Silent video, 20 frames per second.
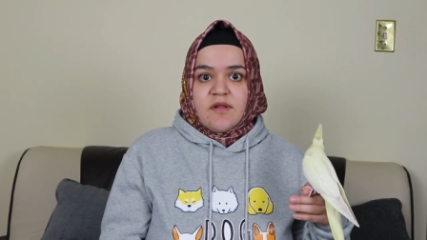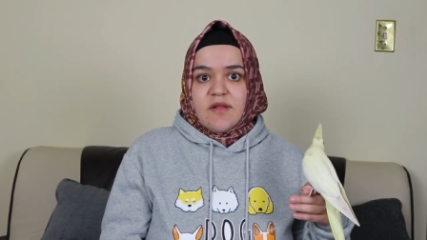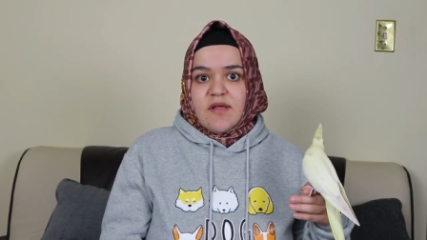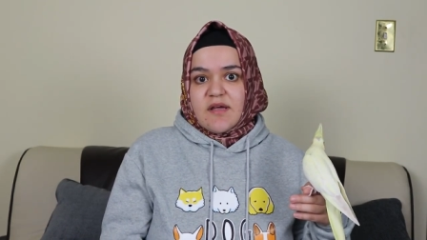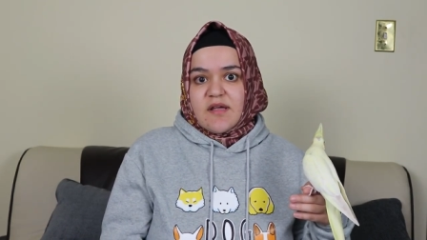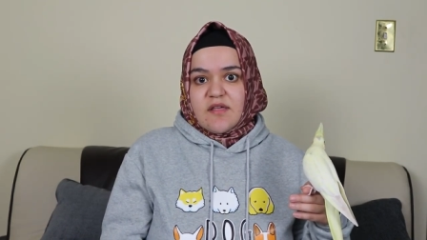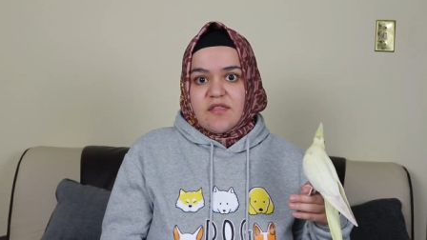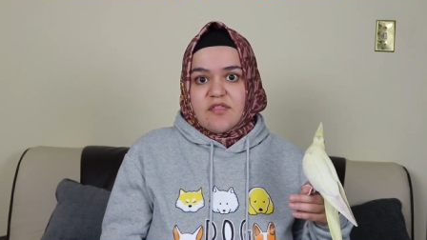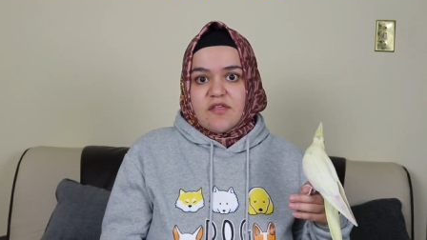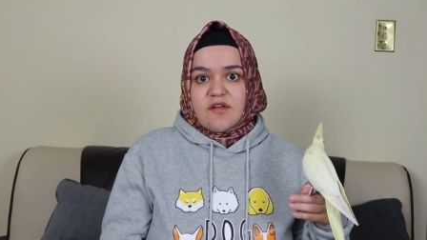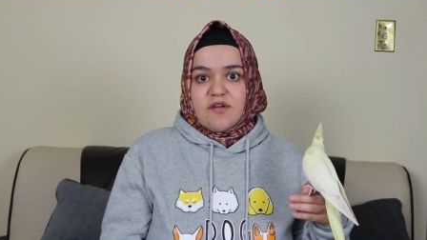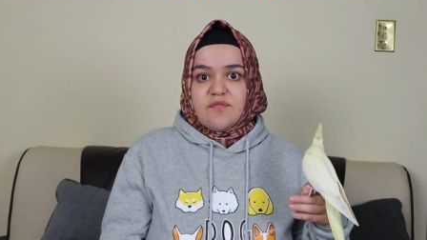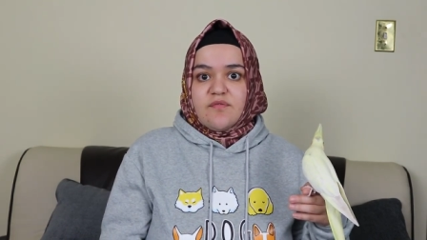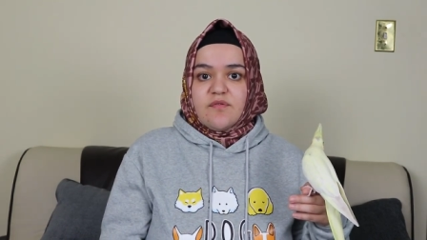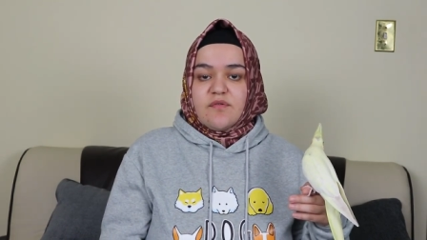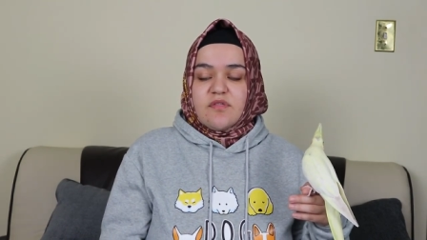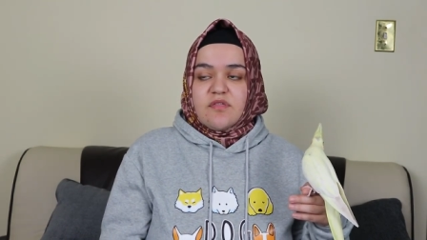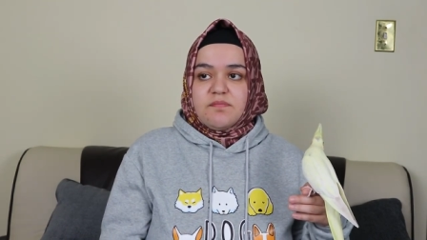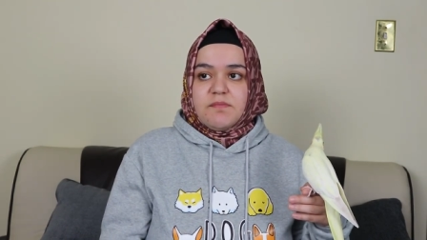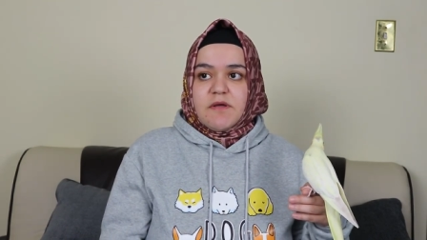like I said, if
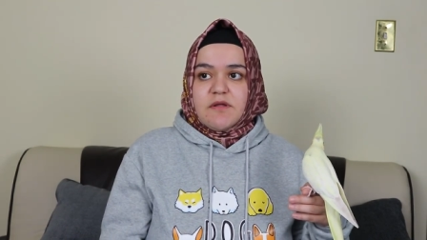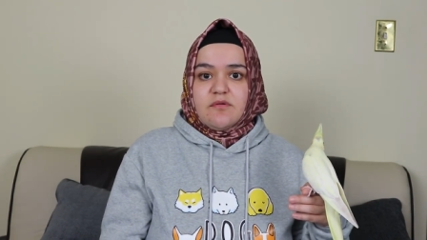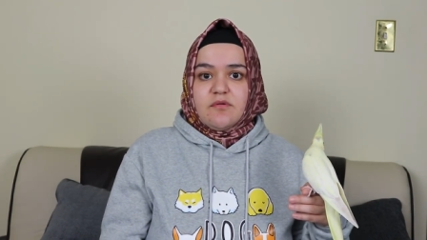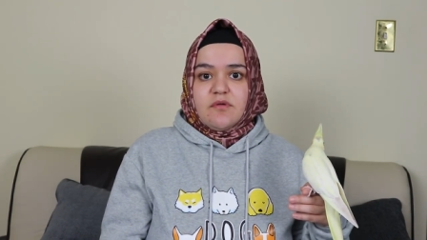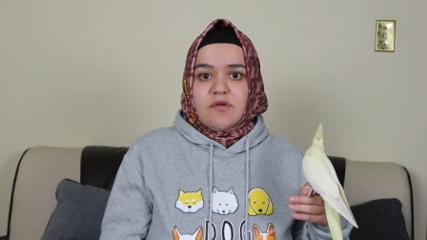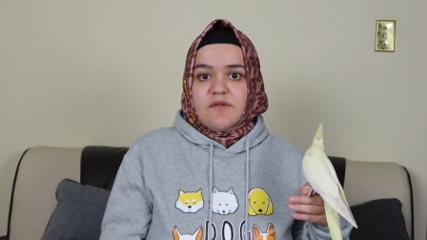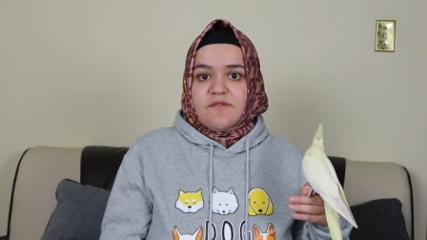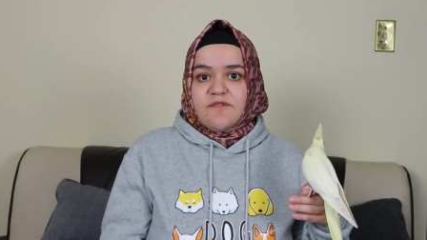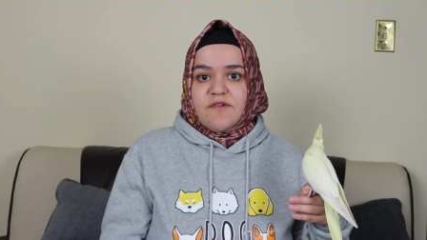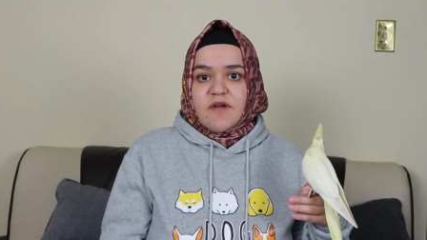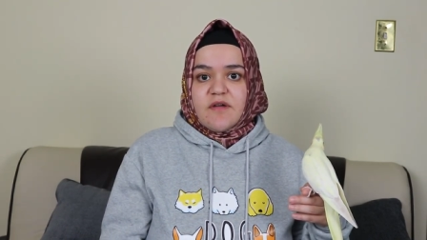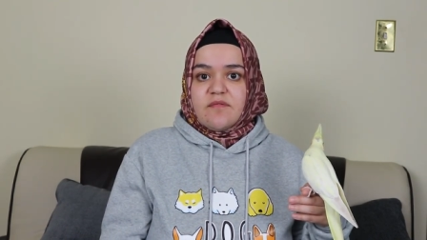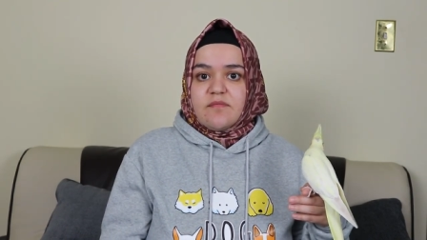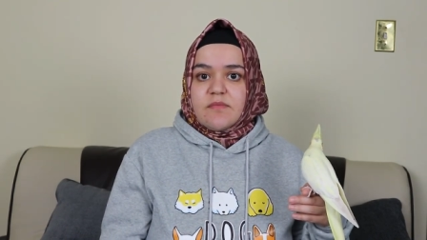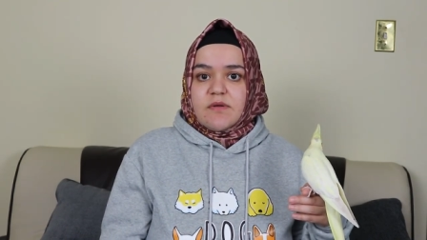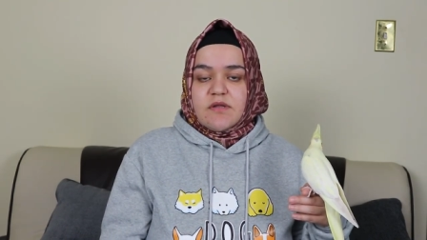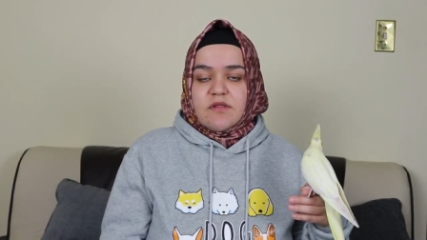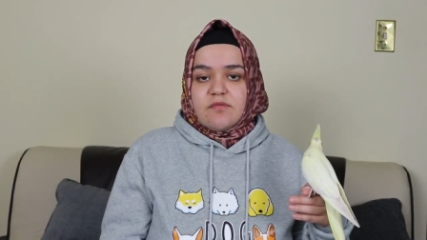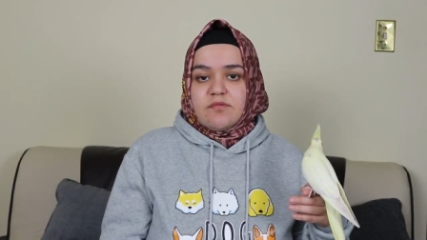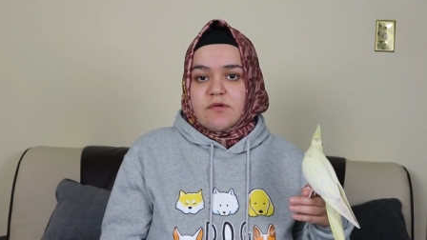you spend only five
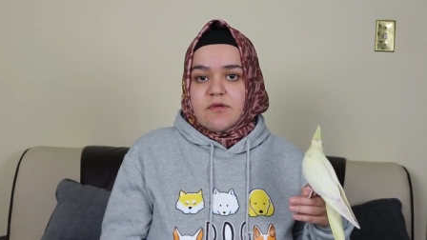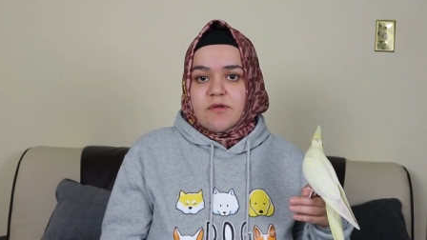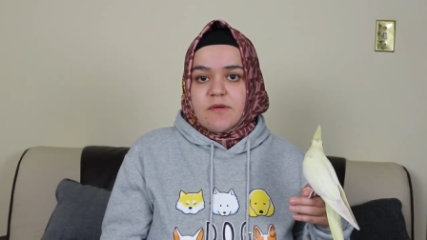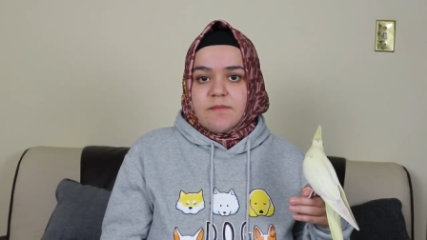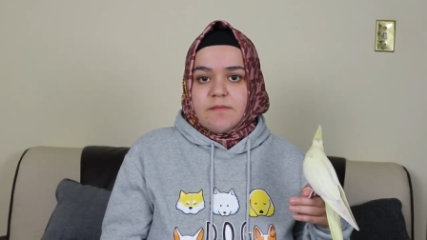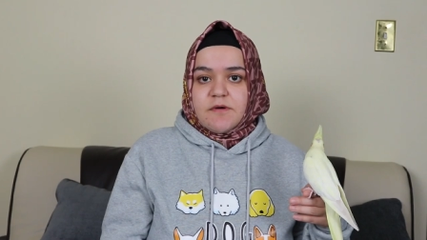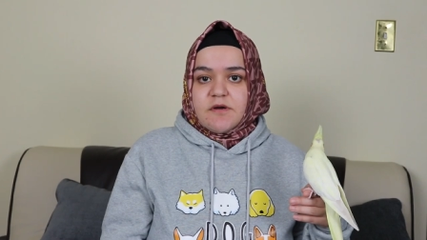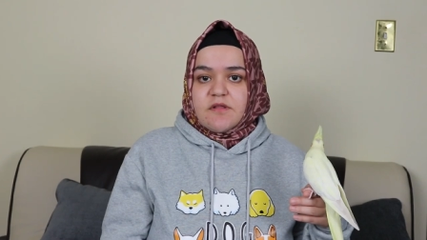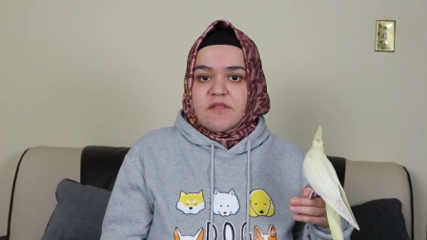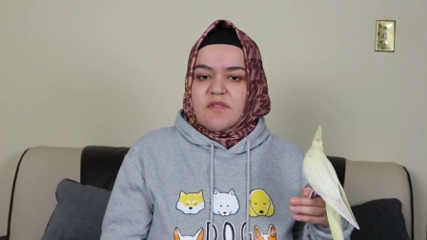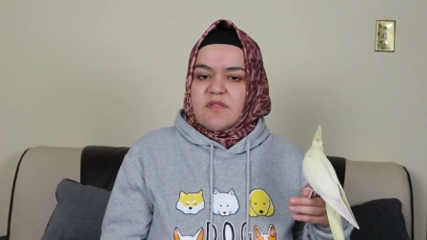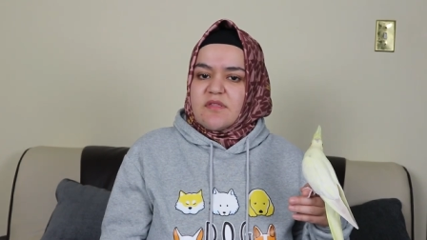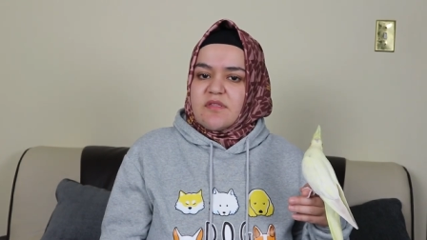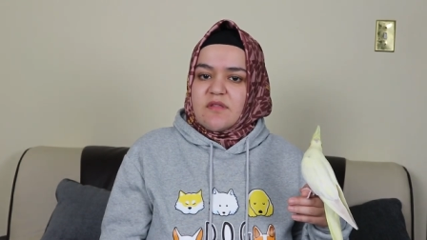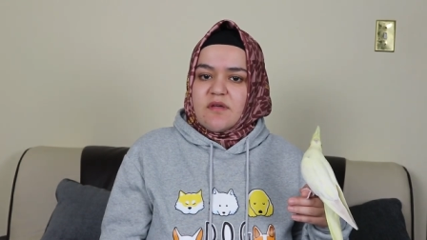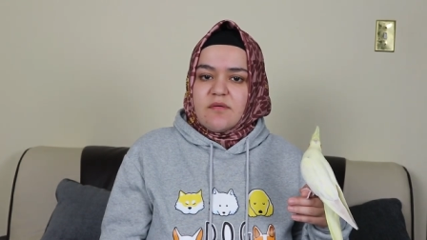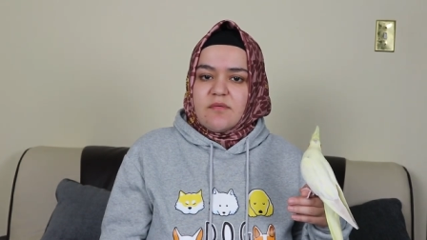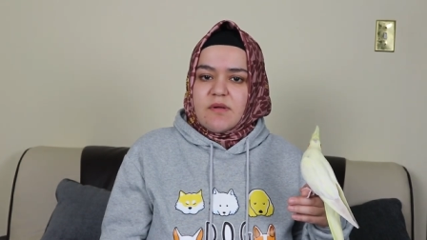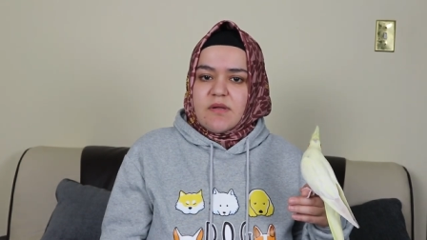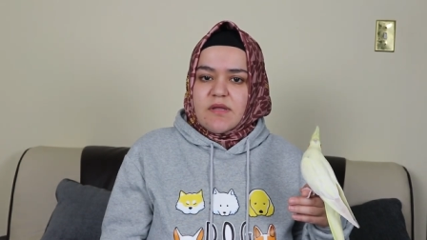minutes with your birds, it's
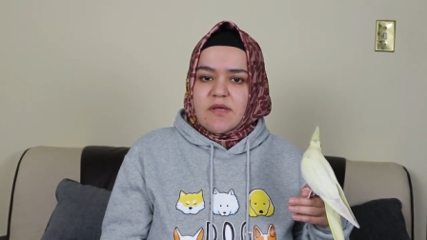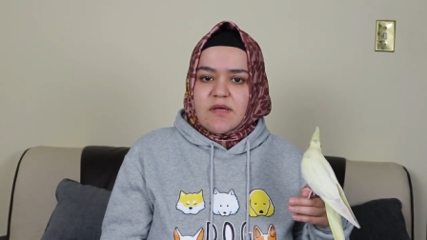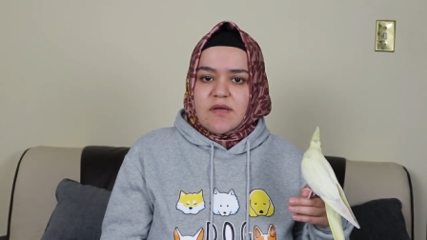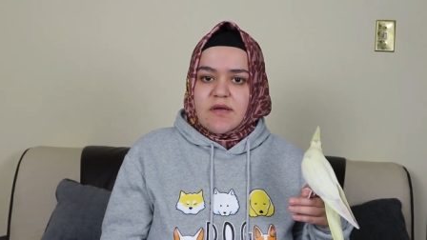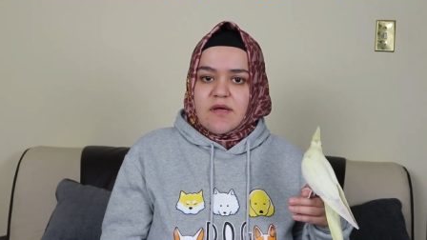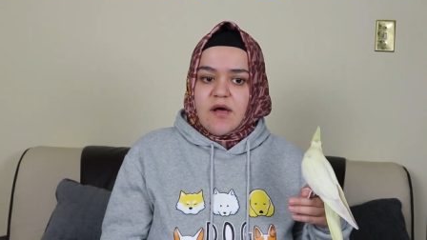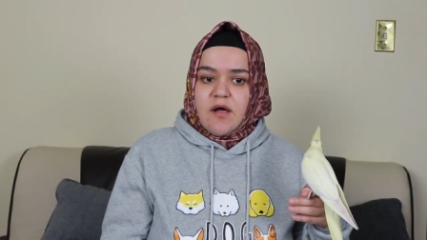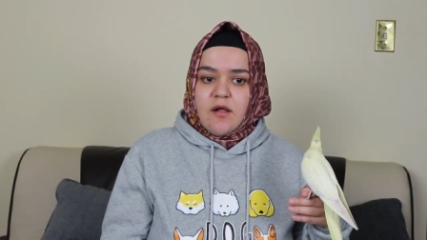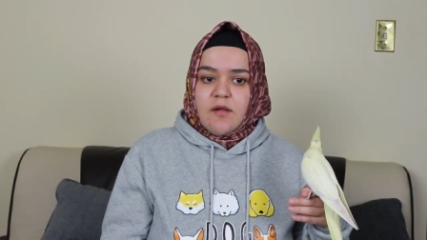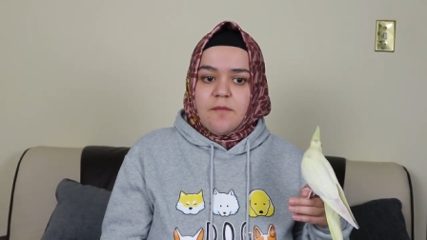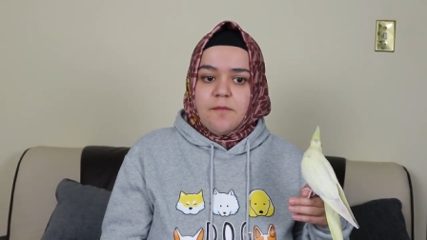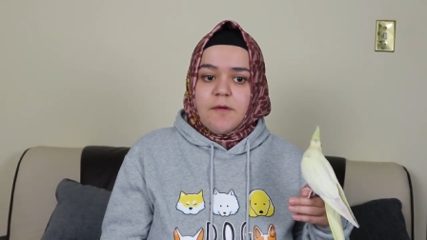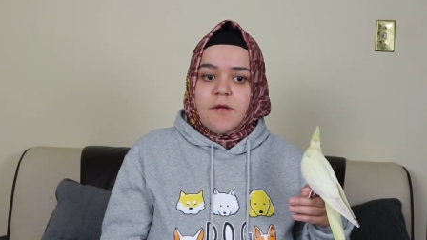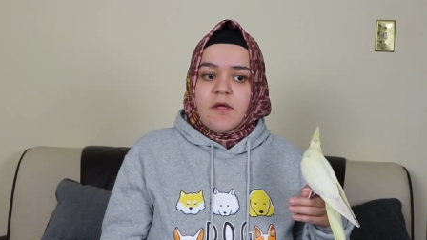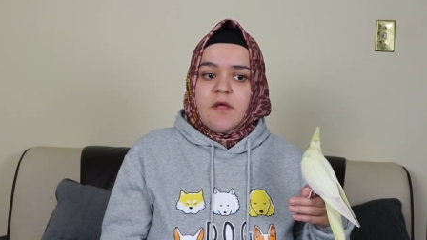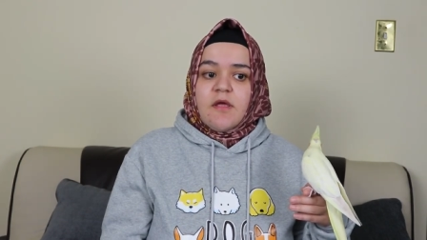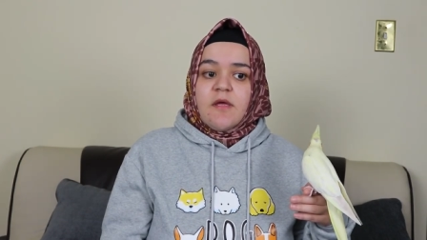not really going to help.